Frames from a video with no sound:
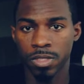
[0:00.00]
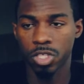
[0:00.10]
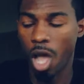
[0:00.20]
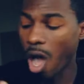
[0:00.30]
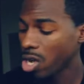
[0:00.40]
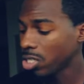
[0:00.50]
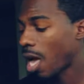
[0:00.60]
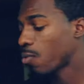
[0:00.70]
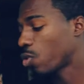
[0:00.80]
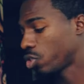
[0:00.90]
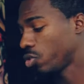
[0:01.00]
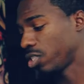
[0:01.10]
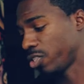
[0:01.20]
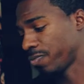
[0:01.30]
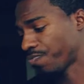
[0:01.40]
So all you, I want you to
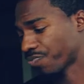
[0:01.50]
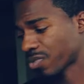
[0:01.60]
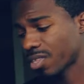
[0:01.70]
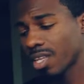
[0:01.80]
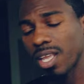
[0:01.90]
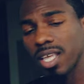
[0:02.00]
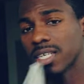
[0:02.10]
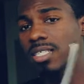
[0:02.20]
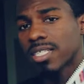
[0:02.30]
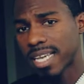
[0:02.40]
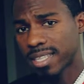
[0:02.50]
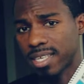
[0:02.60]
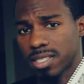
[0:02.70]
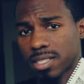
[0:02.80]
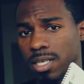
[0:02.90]
do is take
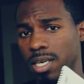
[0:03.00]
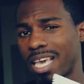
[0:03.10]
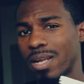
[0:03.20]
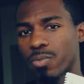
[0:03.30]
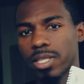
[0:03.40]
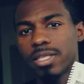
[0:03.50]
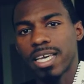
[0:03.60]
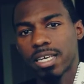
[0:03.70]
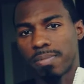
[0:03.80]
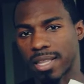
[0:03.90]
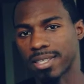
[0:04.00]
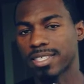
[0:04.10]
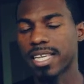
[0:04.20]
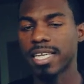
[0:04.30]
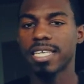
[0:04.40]
this and really think about this.
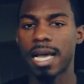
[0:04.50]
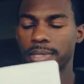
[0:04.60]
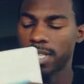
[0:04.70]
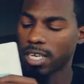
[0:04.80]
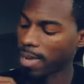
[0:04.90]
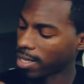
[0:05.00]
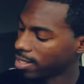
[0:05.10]
Take time to think about